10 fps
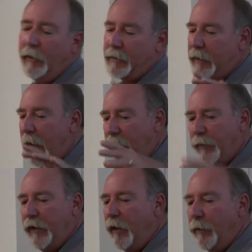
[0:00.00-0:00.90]
it's
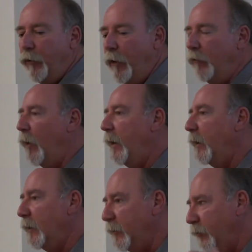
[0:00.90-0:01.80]
gotten beyond a point where I
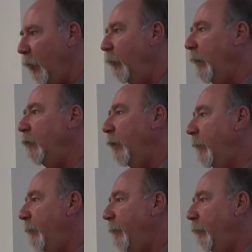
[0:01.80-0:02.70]
can control it
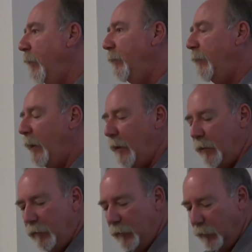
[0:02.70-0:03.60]
with
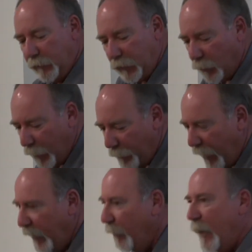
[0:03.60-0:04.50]
my
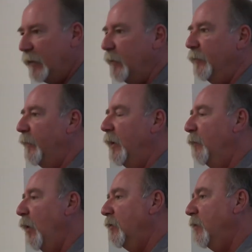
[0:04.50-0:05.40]

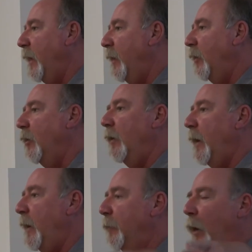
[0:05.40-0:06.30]
bioactive mulch layer
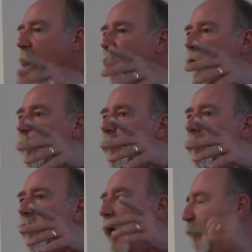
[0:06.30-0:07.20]
and my
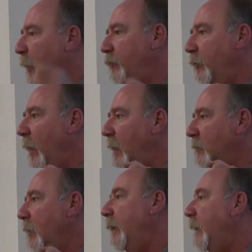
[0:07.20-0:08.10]
high pressure
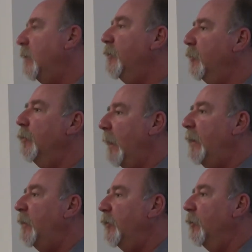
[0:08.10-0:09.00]
nozzle, I need to do
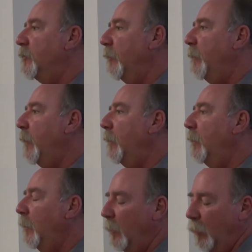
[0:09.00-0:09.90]
a treatment.
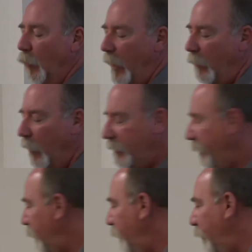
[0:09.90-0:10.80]
What I want
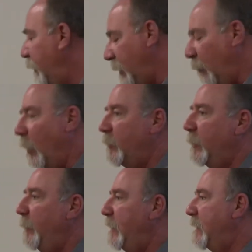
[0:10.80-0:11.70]
you to do is I want
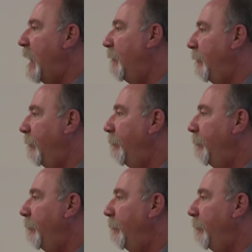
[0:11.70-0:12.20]
you to be safe.